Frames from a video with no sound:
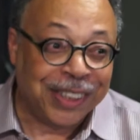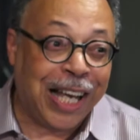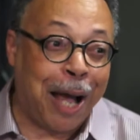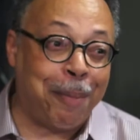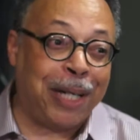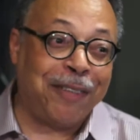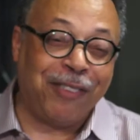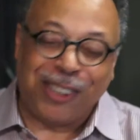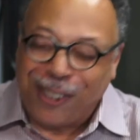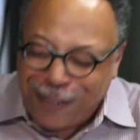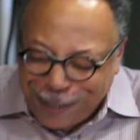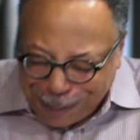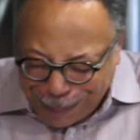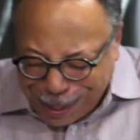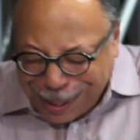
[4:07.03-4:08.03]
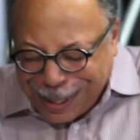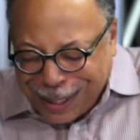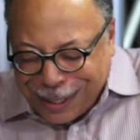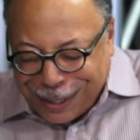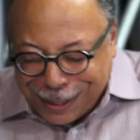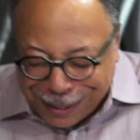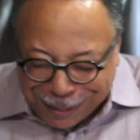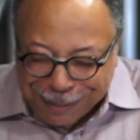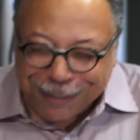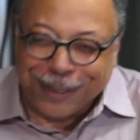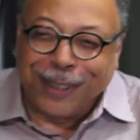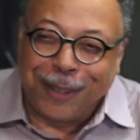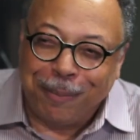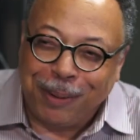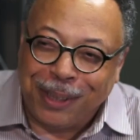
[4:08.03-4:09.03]
I might even close my eyes a
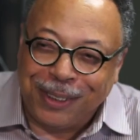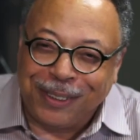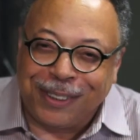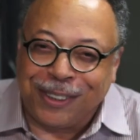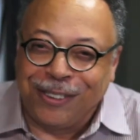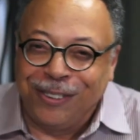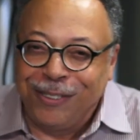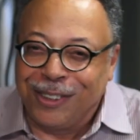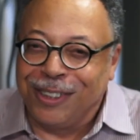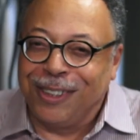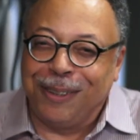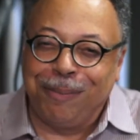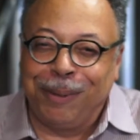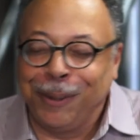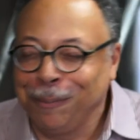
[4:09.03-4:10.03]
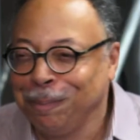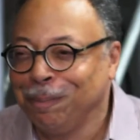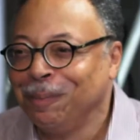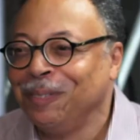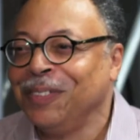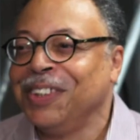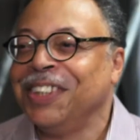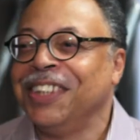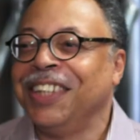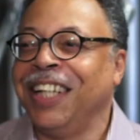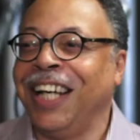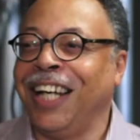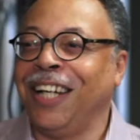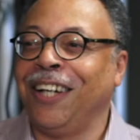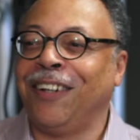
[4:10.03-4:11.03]
little bit and snooze a little bit.
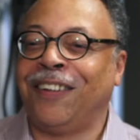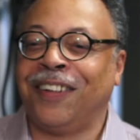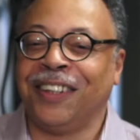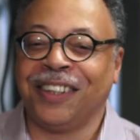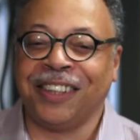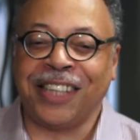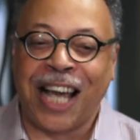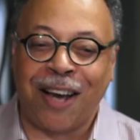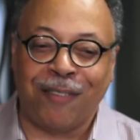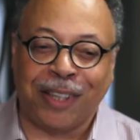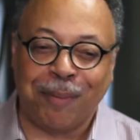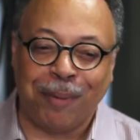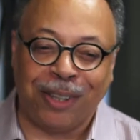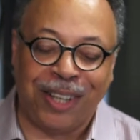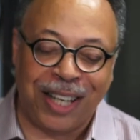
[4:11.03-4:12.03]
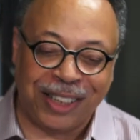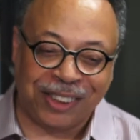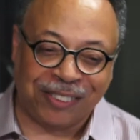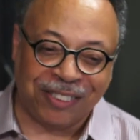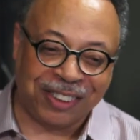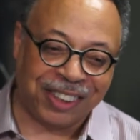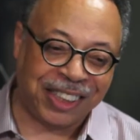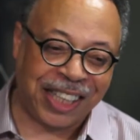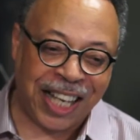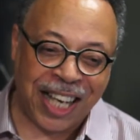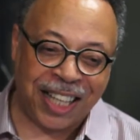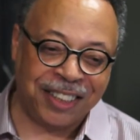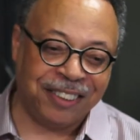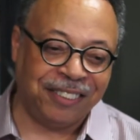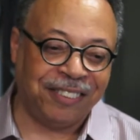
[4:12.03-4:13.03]
And, or the cat would come along, stroke the
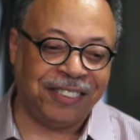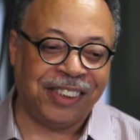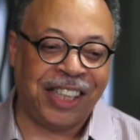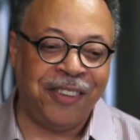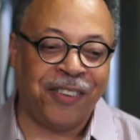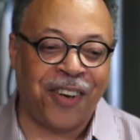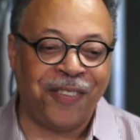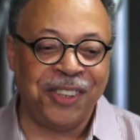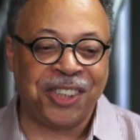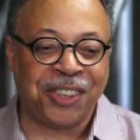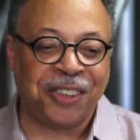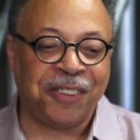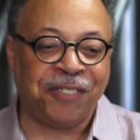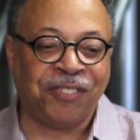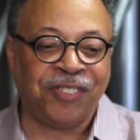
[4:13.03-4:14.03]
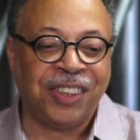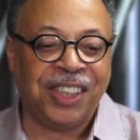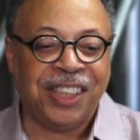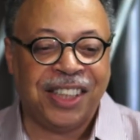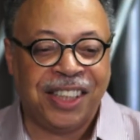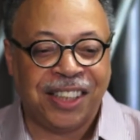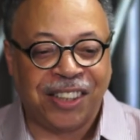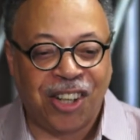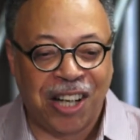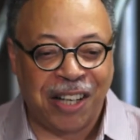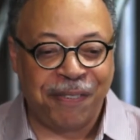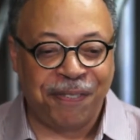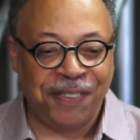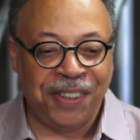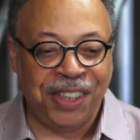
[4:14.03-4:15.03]
cat. He would always serve
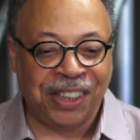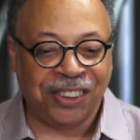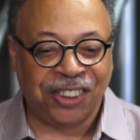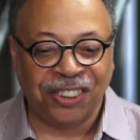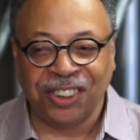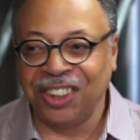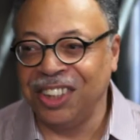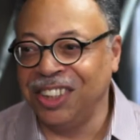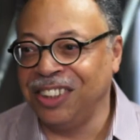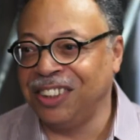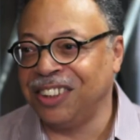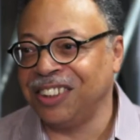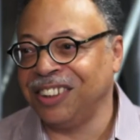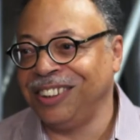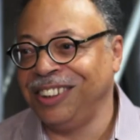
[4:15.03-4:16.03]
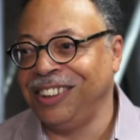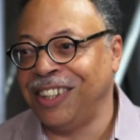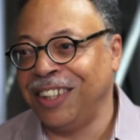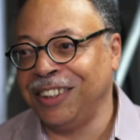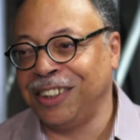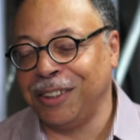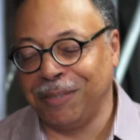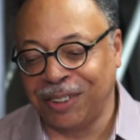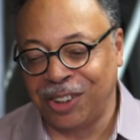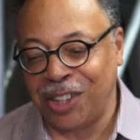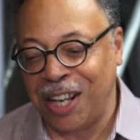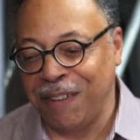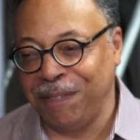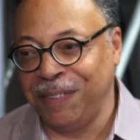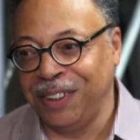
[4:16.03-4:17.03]
coffee and cookies. You know, I'd sip the
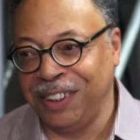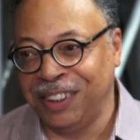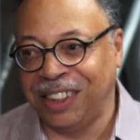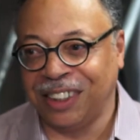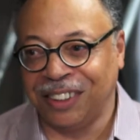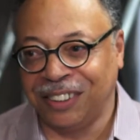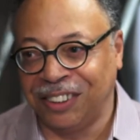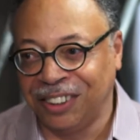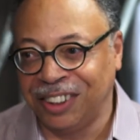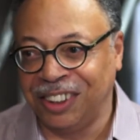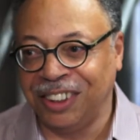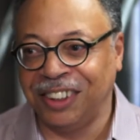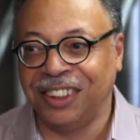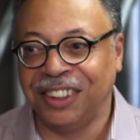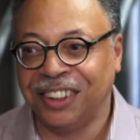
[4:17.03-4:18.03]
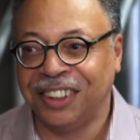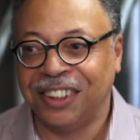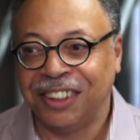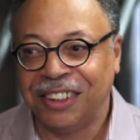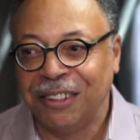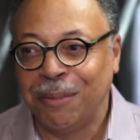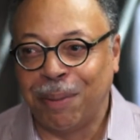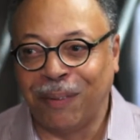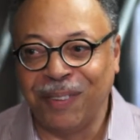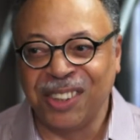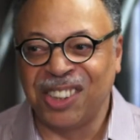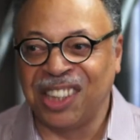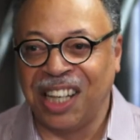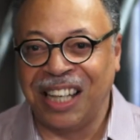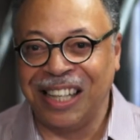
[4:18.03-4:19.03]
coffee, take a cookie, but I wouldn't
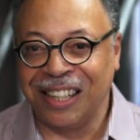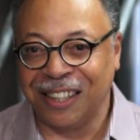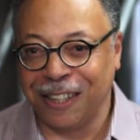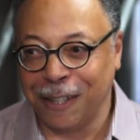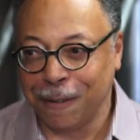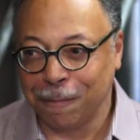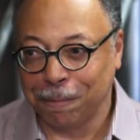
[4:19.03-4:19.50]
say anything.